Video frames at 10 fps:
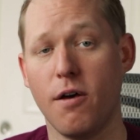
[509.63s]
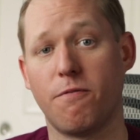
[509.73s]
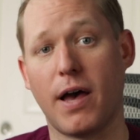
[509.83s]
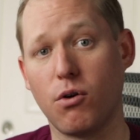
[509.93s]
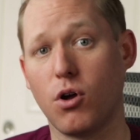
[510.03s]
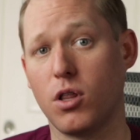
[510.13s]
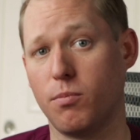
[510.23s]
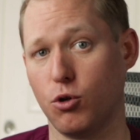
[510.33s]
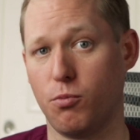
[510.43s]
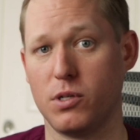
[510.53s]
found on the
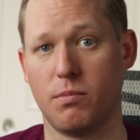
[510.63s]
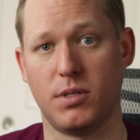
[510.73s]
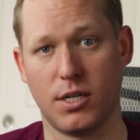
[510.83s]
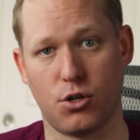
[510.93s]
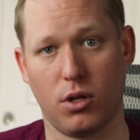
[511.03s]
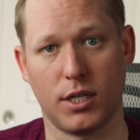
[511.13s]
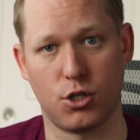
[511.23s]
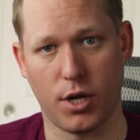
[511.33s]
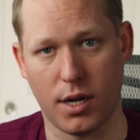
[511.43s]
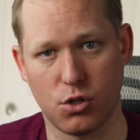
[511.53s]
Blue Prism Digital
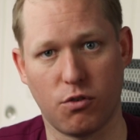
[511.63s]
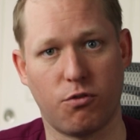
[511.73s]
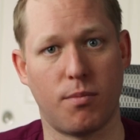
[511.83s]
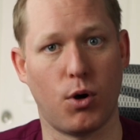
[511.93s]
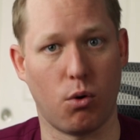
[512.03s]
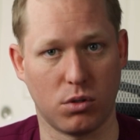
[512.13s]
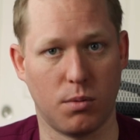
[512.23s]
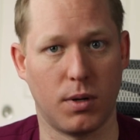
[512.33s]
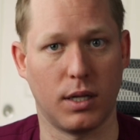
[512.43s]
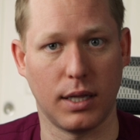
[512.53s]
Exchange from
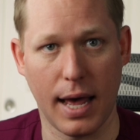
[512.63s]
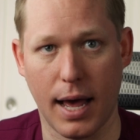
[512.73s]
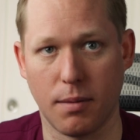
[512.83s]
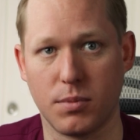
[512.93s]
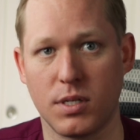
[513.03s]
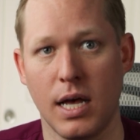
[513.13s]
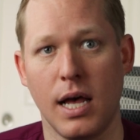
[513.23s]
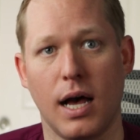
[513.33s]
Ultima Labs.